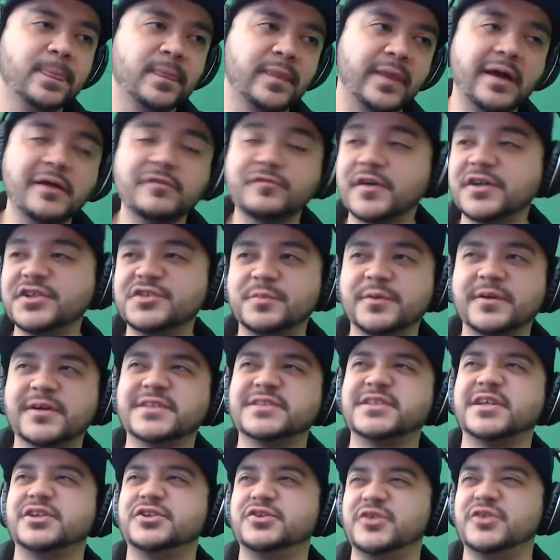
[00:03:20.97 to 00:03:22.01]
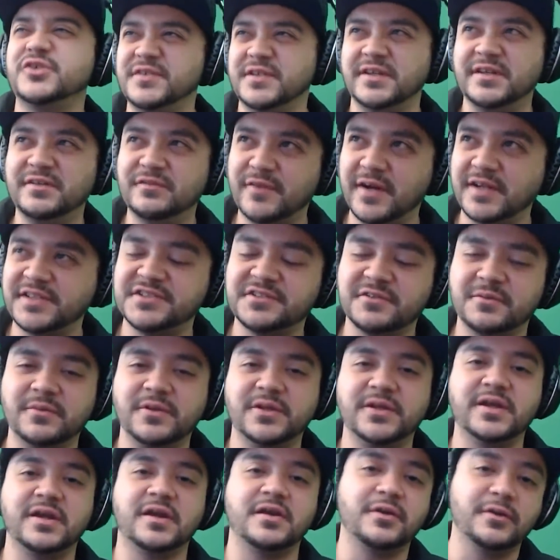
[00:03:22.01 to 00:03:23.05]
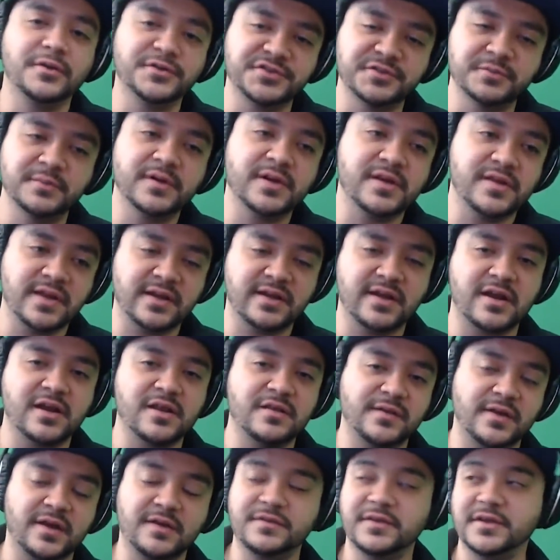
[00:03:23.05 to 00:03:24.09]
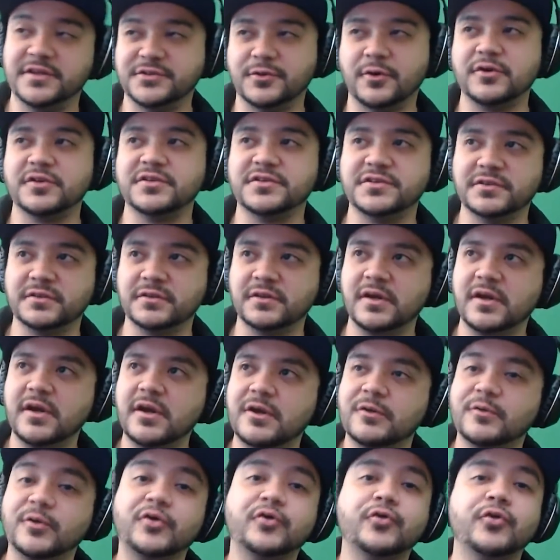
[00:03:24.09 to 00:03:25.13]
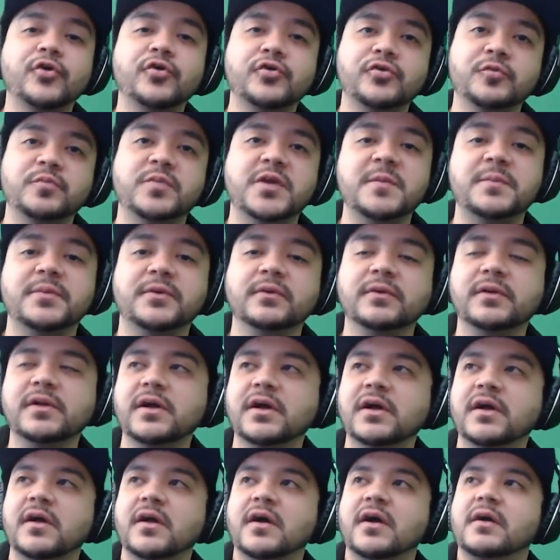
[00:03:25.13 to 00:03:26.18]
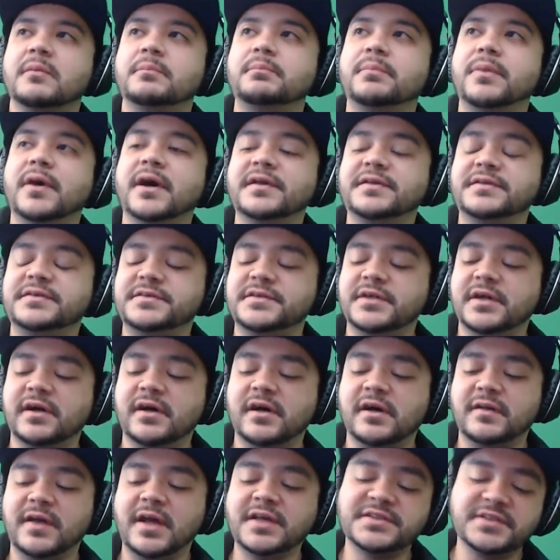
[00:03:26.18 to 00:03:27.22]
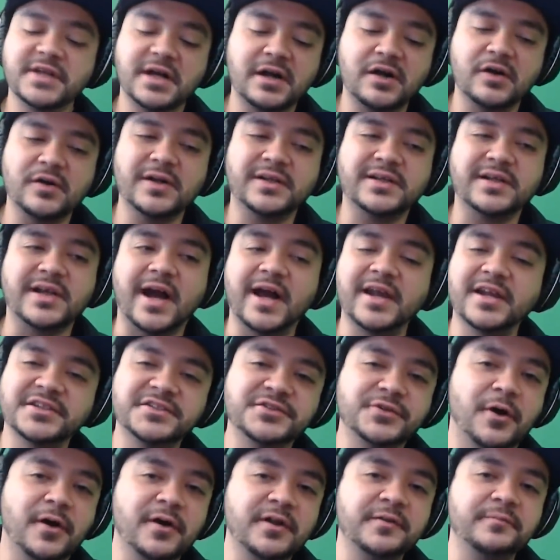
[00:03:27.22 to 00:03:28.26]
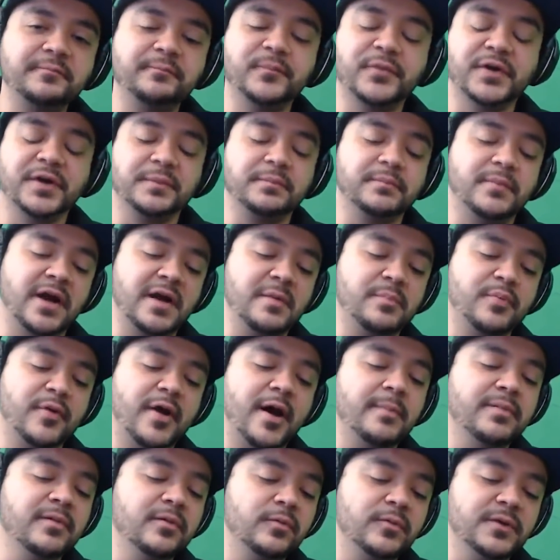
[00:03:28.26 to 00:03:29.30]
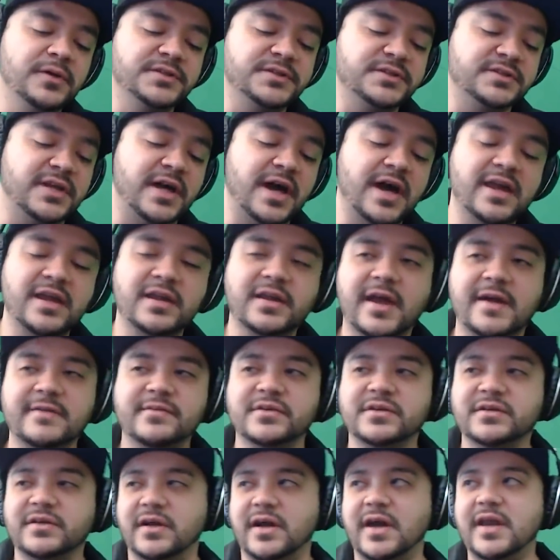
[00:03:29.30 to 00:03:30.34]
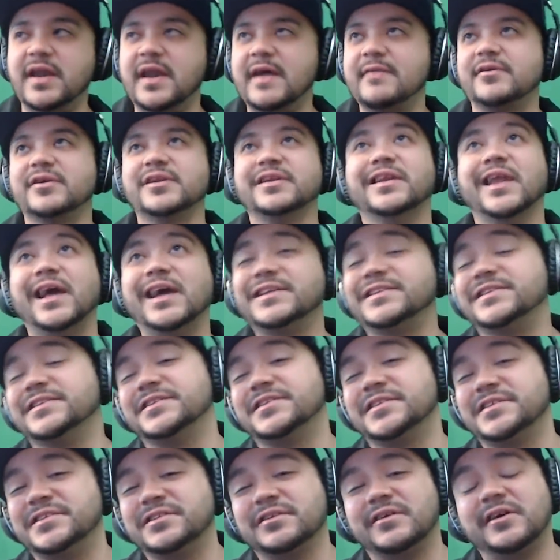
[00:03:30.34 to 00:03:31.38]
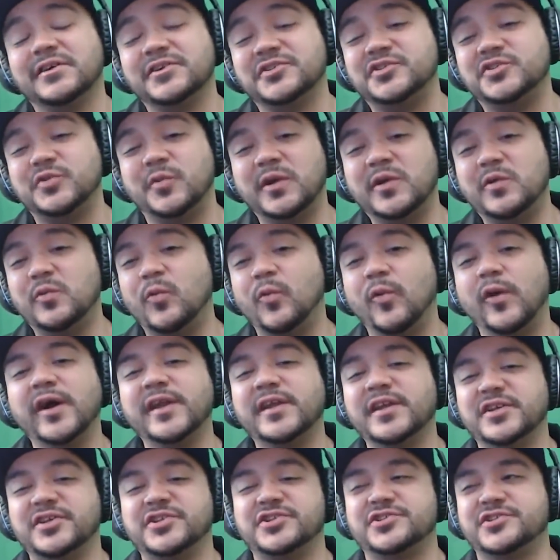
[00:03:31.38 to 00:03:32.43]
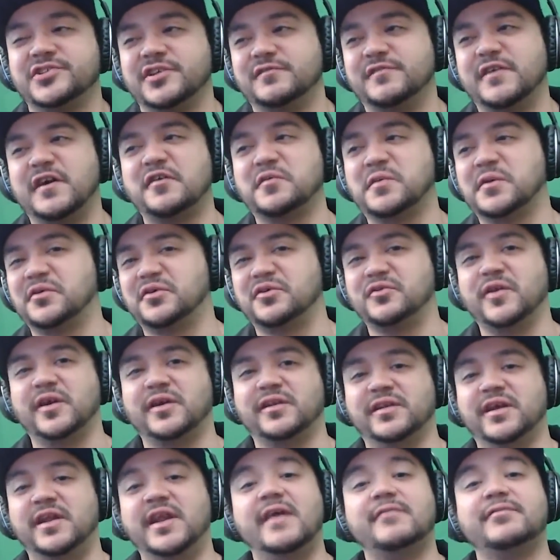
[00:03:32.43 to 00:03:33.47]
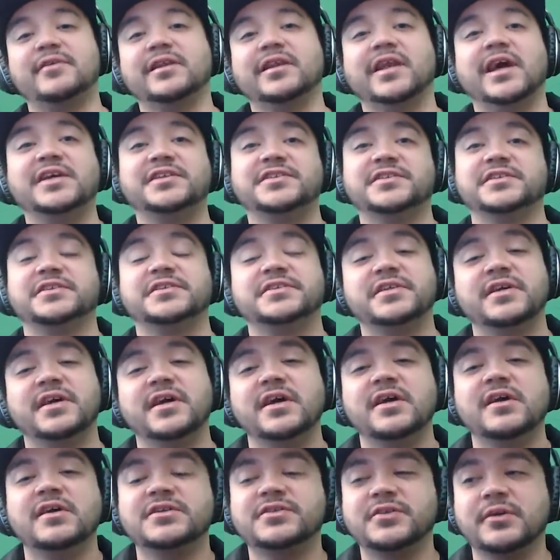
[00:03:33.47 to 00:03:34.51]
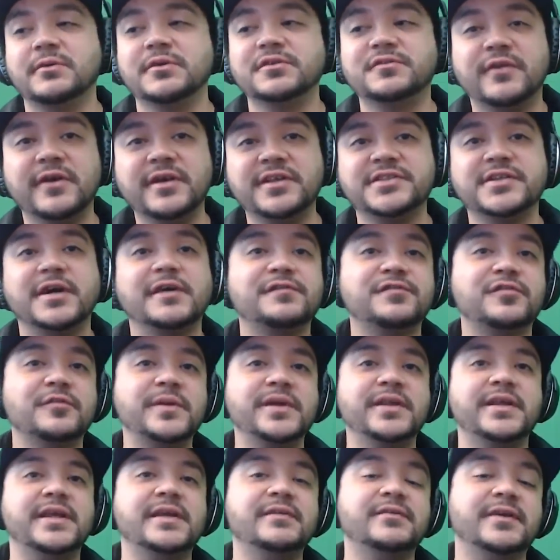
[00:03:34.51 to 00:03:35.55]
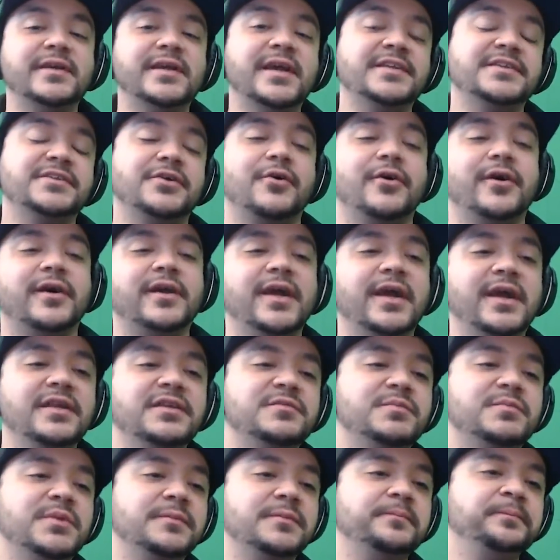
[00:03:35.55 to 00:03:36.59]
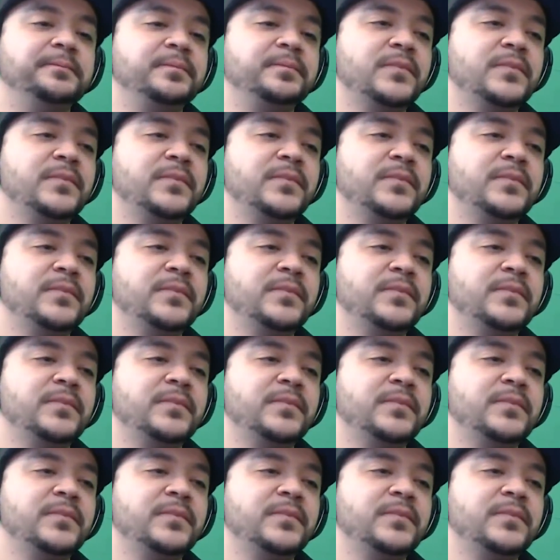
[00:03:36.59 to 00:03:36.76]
Now Facebook is like you have to invite somebody, you got to know somebody, that kind of thing. I think it's harder to recruit new people, but that's how it kind of started. But my problem was I didn't have a license until I was 21-ish, if I remember correctly. I didn't have a license, so it was very tough for me to even get to arcades. But